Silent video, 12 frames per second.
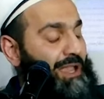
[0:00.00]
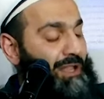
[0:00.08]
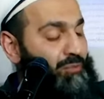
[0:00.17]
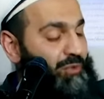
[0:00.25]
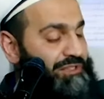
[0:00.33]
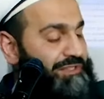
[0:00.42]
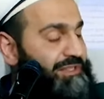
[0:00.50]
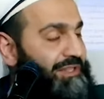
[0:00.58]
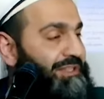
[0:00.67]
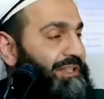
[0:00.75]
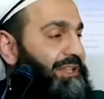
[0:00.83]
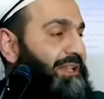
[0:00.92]
and was
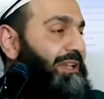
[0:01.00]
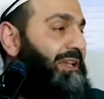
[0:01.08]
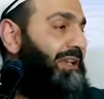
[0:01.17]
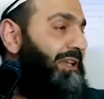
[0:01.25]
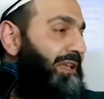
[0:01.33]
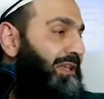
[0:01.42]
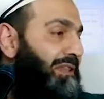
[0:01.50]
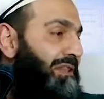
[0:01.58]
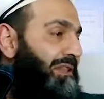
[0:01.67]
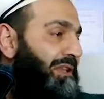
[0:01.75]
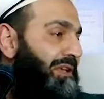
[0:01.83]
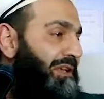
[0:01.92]
sitting
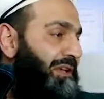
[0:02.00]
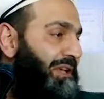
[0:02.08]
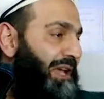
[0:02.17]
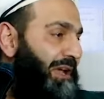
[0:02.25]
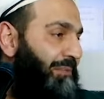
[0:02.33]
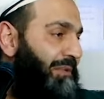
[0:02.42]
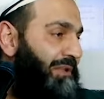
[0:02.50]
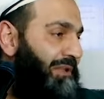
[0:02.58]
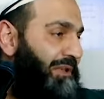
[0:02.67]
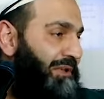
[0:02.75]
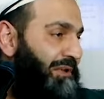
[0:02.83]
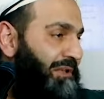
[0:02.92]
in the
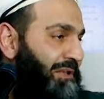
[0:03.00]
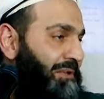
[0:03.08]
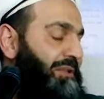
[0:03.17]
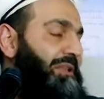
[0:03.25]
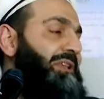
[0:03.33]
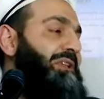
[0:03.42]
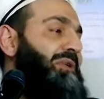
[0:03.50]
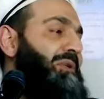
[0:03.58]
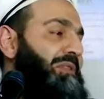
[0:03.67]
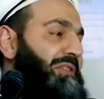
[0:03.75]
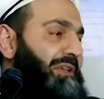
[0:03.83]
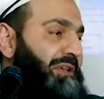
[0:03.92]
Kaaba, leaning
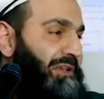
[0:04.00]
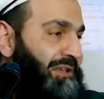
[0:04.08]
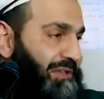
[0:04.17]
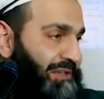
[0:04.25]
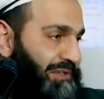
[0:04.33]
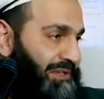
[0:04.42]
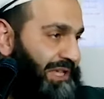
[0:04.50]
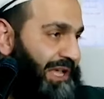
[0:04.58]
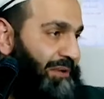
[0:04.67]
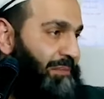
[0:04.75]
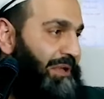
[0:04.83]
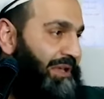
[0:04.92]
on the
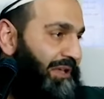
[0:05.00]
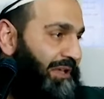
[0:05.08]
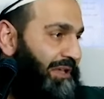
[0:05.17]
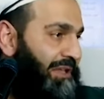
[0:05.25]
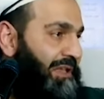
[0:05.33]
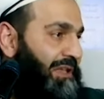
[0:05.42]
Kaaba,